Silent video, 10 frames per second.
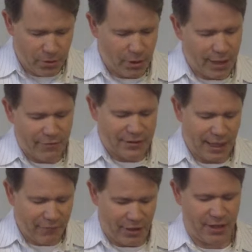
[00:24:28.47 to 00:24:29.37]
You gave
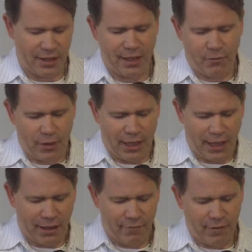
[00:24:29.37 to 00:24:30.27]
us everything that we
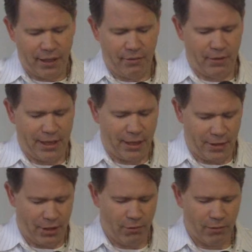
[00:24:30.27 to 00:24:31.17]
have, and
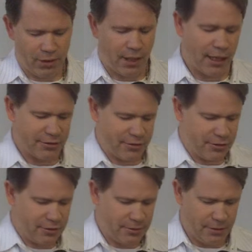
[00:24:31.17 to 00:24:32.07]
without you, we're lost.